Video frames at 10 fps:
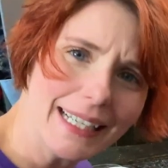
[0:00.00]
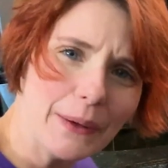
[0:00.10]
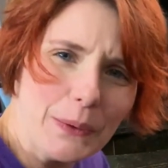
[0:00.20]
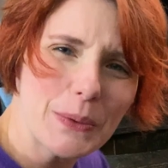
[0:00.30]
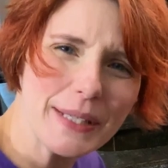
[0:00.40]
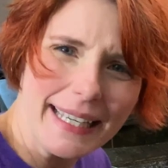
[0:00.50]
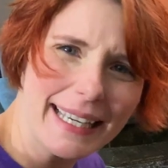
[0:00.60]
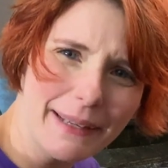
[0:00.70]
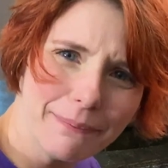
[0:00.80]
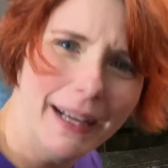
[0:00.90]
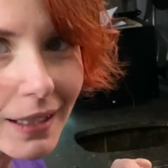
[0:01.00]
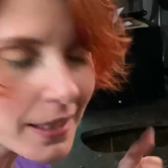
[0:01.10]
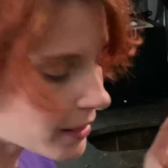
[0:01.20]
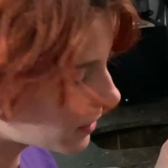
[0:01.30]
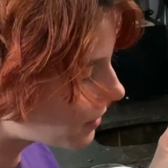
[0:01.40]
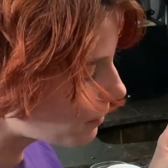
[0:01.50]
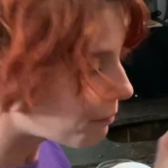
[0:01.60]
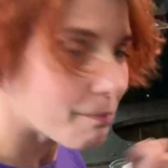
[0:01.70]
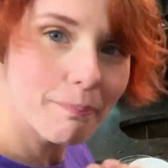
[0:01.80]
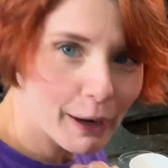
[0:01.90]
Ooh, damn. It's
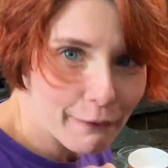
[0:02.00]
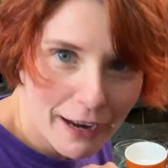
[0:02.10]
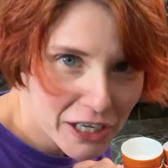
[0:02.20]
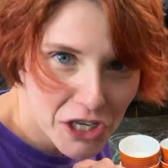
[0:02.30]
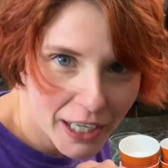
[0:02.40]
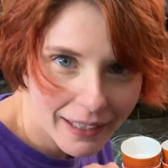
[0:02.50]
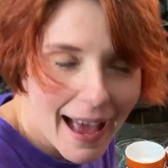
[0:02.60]
perfection.